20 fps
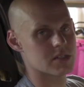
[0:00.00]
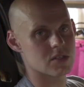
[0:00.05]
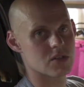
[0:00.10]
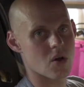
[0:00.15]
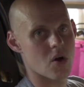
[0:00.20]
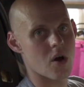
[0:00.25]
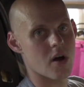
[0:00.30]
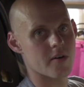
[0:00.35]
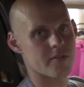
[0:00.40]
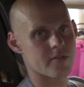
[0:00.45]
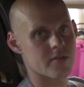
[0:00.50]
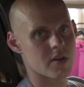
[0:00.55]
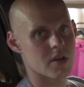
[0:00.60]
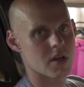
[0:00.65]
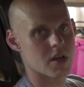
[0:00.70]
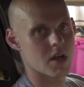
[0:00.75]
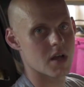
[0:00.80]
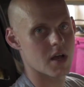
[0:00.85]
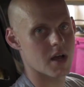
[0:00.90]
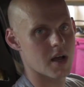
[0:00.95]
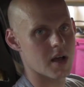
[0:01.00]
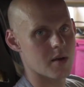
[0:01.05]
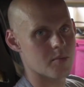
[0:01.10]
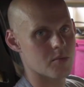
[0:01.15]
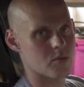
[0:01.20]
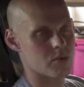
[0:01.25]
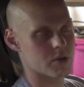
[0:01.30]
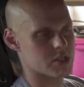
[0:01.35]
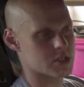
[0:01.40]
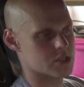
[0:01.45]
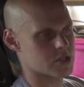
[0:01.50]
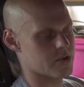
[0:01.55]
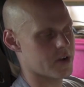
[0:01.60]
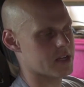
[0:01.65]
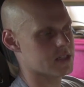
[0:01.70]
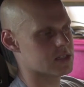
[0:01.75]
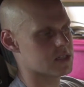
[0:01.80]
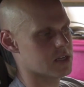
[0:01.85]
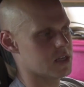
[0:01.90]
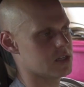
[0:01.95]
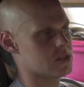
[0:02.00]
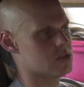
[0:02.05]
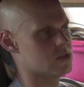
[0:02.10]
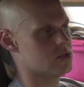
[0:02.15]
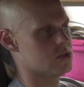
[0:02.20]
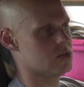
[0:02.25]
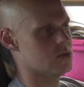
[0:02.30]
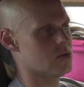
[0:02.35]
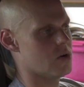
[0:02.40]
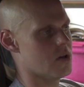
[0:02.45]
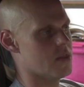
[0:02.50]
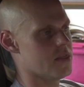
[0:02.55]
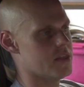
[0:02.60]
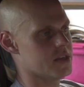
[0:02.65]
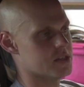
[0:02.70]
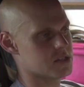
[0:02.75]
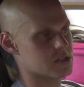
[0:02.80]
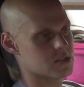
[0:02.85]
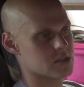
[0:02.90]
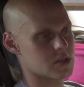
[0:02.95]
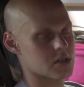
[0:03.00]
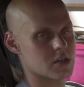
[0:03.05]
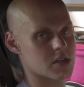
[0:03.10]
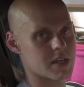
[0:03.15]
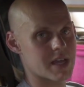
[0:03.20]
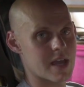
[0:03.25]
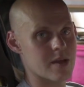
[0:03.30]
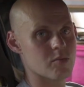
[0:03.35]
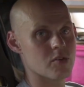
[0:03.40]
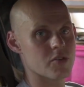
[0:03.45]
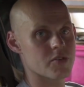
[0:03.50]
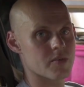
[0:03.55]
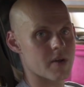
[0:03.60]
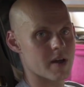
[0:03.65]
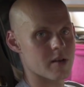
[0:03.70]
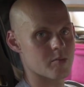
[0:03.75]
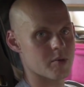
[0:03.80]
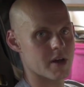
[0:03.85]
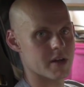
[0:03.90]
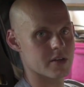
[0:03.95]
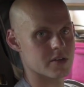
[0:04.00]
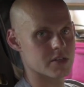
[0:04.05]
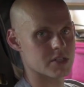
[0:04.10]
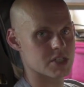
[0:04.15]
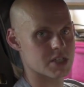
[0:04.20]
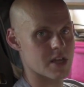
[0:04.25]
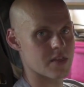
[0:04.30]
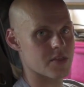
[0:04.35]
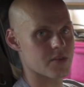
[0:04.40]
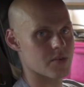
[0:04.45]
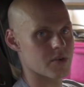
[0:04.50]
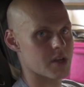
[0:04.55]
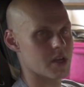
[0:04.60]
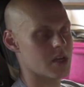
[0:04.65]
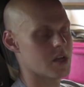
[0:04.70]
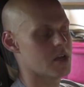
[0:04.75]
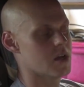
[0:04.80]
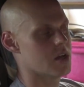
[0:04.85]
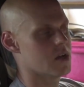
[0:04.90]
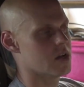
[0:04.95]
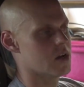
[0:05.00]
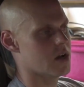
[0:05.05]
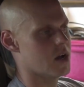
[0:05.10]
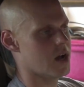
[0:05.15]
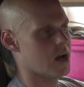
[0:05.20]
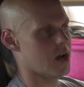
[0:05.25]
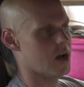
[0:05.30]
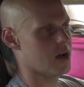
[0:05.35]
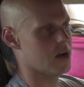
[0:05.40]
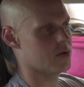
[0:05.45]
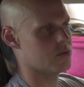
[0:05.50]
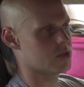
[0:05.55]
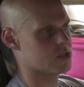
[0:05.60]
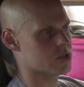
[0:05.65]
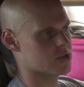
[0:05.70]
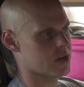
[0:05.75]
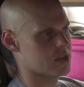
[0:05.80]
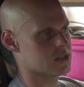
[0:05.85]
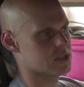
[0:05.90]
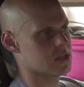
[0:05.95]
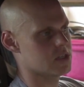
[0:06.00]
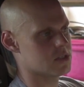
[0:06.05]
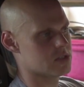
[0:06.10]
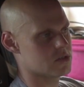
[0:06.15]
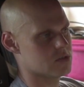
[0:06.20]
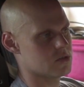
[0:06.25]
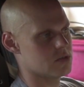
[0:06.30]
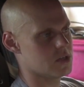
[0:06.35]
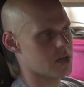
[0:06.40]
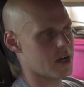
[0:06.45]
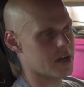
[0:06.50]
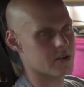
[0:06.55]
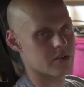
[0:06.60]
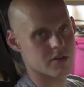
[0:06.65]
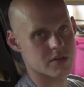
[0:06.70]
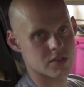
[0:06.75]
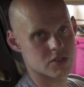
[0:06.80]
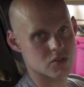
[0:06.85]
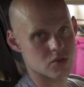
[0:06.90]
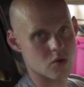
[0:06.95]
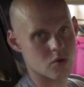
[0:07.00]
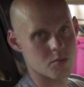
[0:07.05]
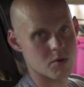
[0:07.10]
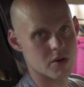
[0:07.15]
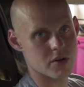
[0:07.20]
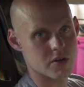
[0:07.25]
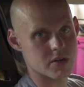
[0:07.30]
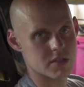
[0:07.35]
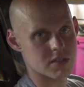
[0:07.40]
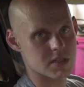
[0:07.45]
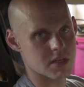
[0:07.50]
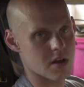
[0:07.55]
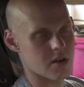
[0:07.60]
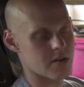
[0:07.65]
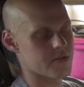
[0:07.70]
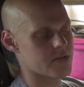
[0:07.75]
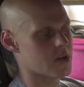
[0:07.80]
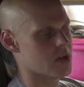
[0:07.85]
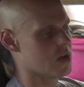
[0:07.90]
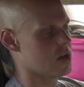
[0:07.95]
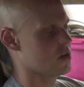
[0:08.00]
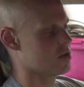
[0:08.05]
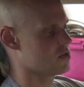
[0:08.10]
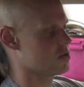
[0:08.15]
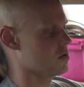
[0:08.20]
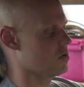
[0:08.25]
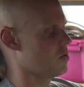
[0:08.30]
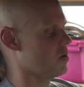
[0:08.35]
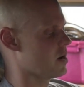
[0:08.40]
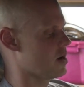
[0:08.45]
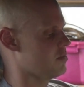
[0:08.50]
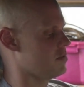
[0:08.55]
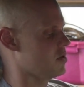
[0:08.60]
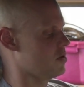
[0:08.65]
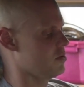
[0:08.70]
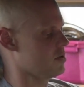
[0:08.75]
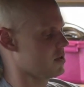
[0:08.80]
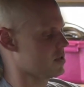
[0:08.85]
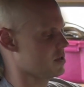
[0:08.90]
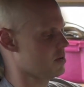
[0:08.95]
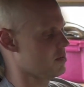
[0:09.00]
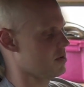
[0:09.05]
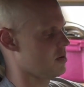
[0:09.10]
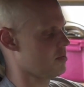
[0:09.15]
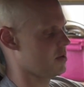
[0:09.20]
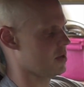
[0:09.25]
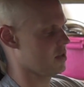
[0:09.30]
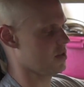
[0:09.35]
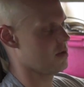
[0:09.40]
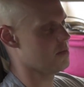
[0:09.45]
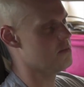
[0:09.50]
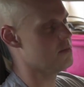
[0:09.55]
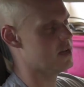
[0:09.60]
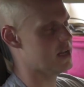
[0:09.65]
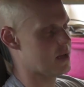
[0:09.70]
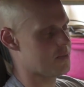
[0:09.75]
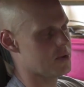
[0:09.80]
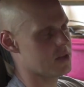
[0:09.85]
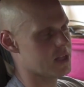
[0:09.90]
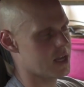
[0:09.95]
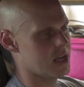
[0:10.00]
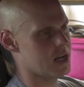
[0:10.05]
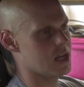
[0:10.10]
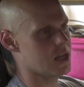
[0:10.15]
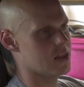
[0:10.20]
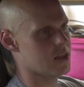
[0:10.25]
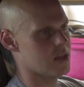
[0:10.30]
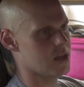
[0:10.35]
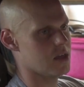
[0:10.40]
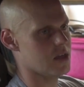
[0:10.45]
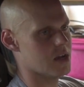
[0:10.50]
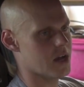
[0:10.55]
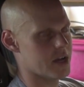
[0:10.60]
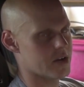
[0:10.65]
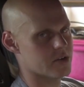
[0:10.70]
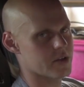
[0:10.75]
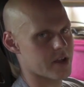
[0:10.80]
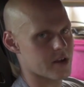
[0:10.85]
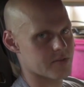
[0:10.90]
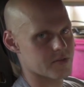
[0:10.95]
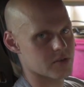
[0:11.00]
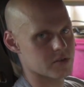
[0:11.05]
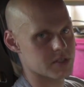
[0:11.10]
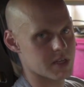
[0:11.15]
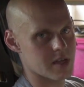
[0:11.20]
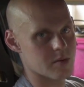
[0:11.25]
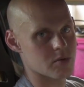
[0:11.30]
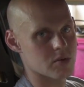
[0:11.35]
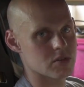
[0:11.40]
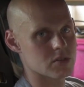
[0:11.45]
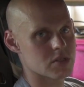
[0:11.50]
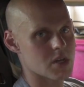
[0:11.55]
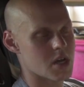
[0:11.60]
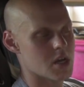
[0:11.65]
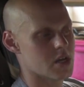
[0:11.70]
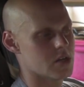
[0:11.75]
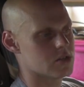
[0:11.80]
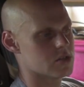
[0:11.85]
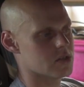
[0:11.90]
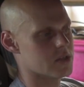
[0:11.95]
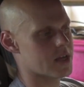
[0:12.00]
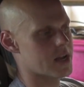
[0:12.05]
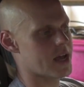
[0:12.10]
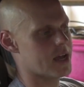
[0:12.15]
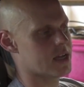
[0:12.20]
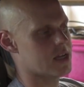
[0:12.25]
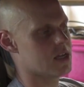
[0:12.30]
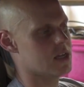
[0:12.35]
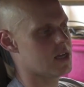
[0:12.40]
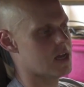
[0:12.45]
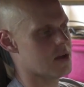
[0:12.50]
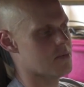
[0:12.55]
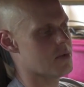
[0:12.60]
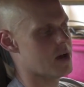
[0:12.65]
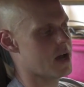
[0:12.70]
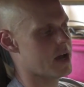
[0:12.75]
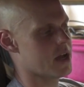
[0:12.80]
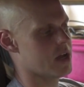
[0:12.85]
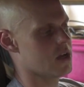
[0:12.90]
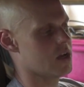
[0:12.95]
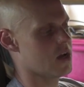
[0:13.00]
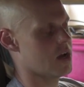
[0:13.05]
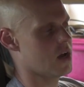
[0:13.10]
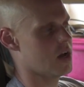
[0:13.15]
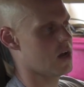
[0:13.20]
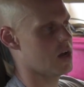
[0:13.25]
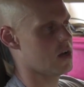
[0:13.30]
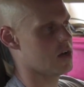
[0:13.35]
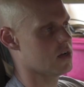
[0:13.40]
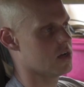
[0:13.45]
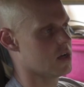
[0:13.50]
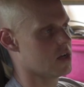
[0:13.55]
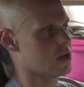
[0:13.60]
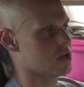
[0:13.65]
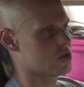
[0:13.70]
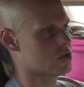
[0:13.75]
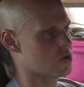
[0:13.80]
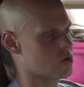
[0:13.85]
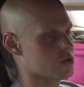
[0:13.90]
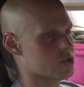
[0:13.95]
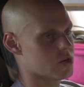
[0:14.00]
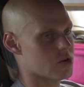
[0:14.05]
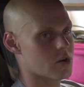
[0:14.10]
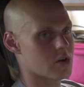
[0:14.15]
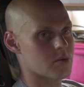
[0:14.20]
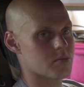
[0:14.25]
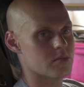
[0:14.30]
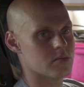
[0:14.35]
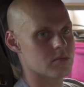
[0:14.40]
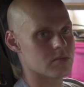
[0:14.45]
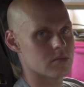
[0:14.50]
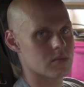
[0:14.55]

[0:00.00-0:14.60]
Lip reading: is off, which translates to, on this is a cable throttle body on a Gen 3, which translates to the idle control motor itself. So what I'm doing is I'm manipulating the idle airflow tables so that I can get my short-term